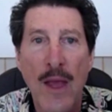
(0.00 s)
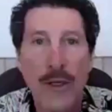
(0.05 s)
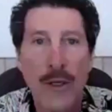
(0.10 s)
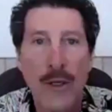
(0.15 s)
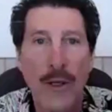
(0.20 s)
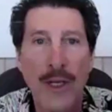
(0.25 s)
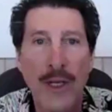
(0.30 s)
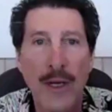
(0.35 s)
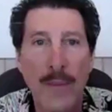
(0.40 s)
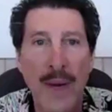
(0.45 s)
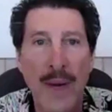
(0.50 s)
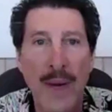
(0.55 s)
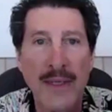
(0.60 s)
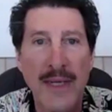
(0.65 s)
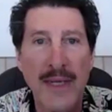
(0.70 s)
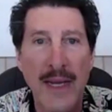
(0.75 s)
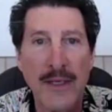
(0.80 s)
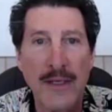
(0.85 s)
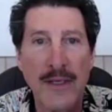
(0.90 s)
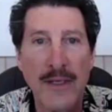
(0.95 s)
You'll hear my
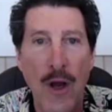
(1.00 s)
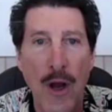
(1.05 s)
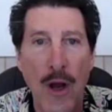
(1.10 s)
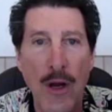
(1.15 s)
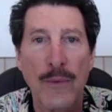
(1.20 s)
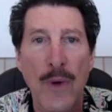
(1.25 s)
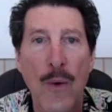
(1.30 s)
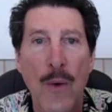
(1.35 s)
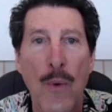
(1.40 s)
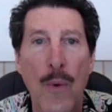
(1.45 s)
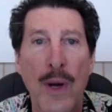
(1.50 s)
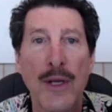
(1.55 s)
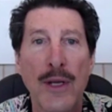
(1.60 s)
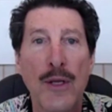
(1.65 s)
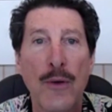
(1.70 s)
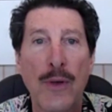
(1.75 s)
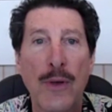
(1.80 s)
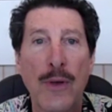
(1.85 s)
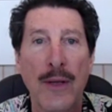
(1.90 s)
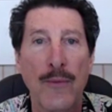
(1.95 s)
TED talk where
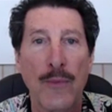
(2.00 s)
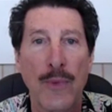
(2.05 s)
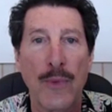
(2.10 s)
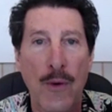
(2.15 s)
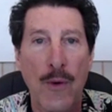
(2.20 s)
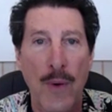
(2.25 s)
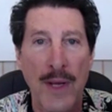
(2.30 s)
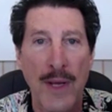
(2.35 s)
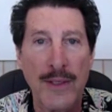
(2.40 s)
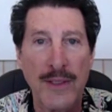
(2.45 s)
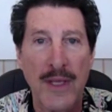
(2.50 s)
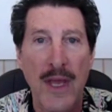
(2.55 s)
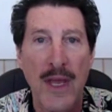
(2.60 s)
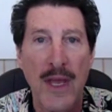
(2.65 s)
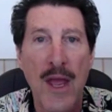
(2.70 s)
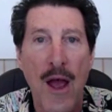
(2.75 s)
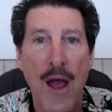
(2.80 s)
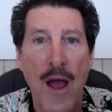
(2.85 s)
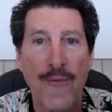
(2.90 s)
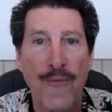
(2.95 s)
you can request
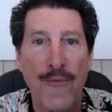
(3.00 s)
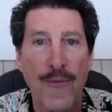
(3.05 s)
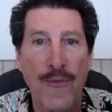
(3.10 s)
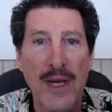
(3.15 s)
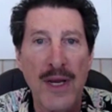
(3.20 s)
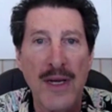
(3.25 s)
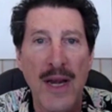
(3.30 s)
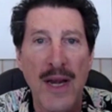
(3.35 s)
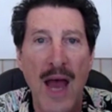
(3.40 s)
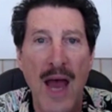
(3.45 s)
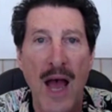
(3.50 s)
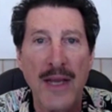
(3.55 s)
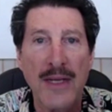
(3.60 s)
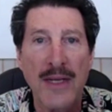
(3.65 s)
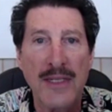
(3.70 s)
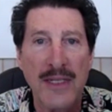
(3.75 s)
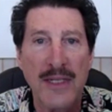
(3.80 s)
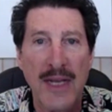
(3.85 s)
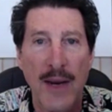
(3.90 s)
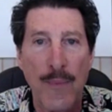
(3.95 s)
a free
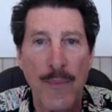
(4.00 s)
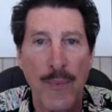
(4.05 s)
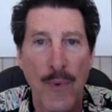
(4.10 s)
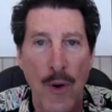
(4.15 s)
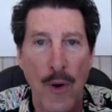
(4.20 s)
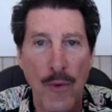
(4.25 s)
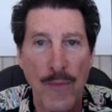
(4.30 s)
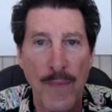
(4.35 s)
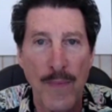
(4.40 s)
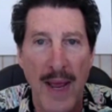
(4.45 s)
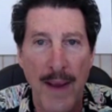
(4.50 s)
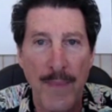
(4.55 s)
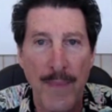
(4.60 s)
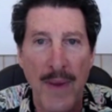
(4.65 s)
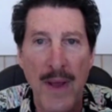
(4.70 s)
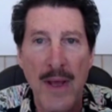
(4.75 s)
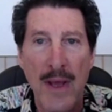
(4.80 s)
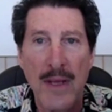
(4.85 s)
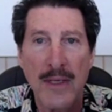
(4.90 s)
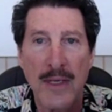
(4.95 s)
nine step roadmap
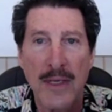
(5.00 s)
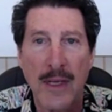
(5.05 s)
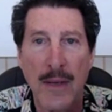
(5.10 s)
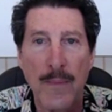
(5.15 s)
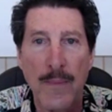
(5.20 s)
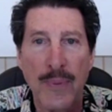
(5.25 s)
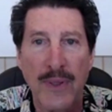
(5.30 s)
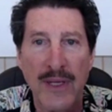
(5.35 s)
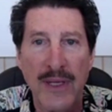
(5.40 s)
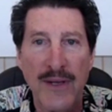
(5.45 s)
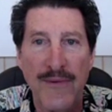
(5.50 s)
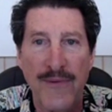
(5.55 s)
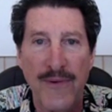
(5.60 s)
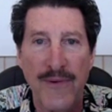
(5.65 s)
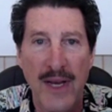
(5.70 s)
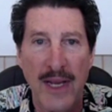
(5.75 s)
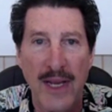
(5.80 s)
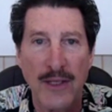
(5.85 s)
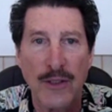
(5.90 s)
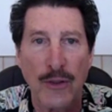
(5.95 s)
to complete
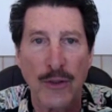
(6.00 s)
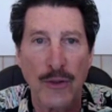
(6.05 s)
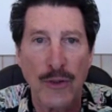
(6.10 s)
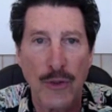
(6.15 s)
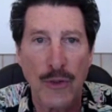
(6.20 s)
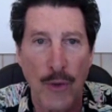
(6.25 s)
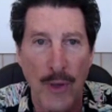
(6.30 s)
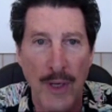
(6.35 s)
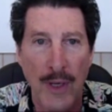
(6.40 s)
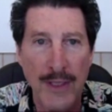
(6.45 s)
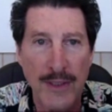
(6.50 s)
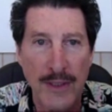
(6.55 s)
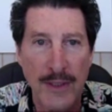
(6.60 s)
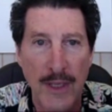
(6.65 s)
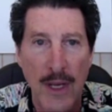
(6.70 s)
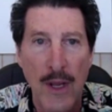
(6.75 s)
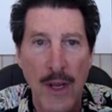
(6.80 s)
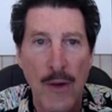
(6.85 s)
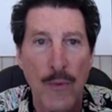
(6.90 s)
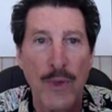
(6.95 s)
financial choice,
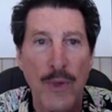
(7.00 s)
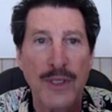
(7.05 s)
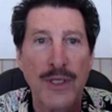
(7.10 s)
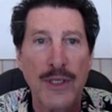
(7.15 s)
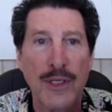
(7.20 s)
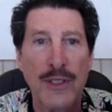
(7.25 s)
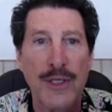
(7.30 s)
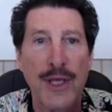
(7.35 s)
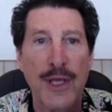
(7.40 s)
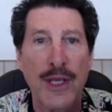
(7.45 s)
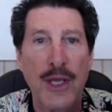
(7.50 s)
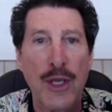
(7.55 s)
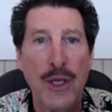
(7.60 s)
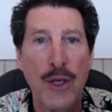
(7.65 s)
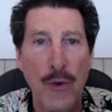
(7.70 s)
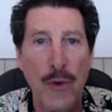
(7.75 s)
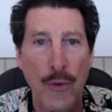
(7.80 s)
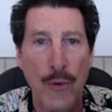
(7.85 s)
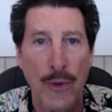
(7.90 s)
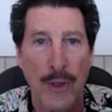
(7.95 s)
which is the
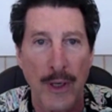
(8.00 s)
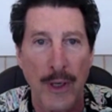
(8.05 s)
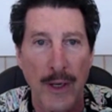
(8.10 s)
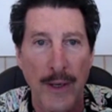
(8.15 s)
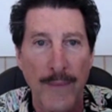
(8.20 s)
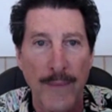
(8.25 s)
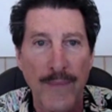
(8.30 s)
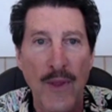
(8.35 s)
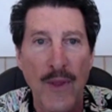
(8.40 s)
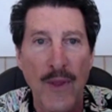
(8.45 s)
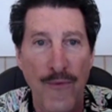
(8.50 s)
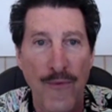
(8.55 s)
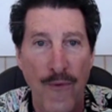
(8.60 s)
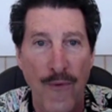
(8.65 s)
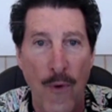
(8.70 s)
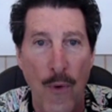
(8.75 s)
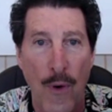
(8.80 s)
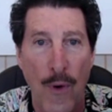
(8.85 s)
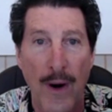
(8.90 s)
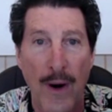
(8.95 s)
cure
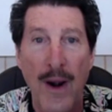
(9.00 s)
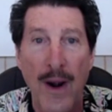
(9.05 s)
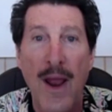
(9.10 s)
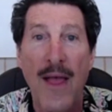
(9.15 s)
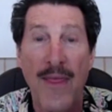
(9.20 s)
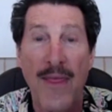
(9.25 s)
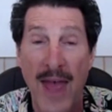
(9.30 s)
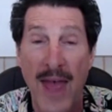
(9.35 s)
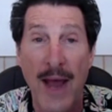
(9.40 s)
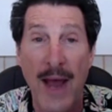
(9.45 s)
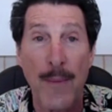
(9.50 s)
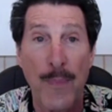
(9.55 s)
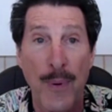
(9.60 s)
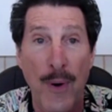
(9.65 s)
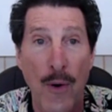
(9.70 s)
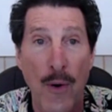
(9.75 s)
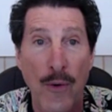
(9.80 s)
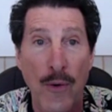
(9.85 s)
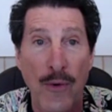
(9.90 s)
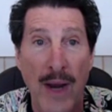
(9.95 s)
for that
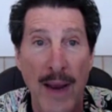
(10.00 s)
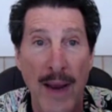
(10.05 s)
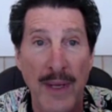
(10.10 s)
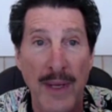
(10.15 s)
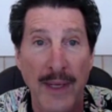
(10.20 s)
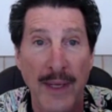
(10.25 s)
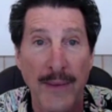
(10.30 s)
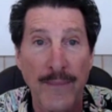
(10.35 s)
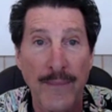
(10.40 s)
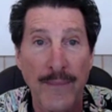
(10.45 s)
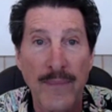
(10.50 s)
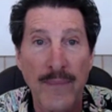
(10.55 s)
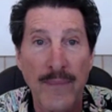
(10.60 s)
programming.